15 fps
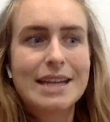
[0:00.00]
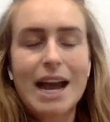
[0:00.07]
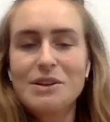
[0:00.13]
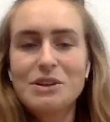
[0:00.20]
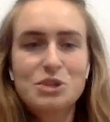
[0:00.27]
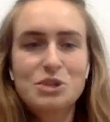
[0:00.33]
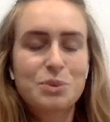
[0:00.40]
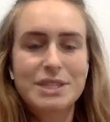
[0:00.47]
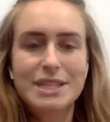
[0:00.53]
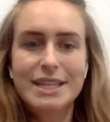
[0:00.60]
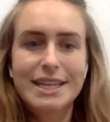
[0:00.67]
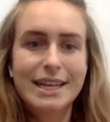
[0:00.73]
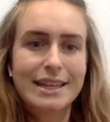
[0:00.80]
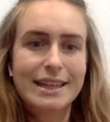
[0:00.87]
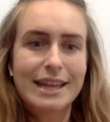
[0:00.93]
And I just
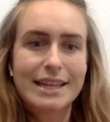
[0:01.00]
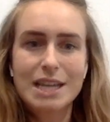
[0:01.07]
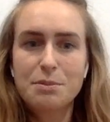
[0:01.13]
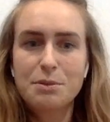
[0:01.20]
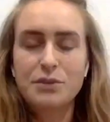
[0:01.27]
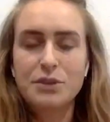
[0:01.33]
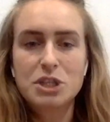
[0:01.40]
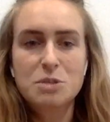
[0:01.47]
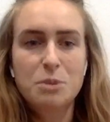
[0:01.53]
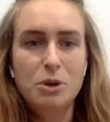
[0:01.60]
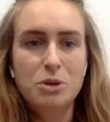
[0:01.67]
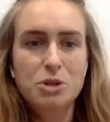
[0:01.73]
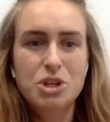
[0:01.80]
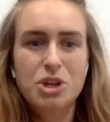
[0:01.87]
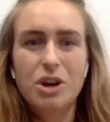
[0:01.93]
wasn't getting that type of
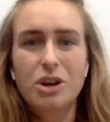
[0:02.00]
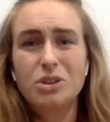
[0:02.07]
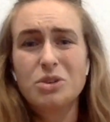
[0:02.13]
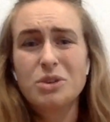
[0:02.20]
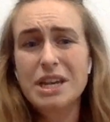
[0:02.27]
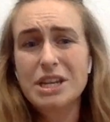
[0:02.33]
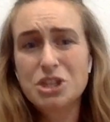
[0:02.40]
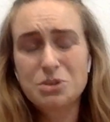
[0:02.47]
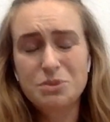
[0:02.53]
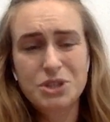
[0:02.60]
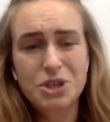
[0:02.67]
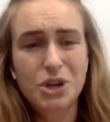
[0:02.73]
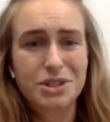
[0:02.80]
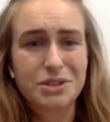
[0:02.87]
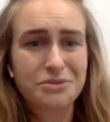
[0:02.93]
exposure. Our
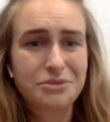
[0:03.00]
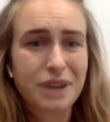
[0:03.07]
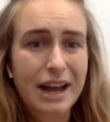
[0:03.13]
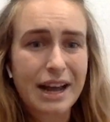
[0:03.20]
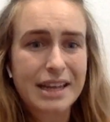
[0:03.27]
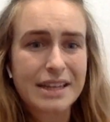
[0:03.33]
location was hard to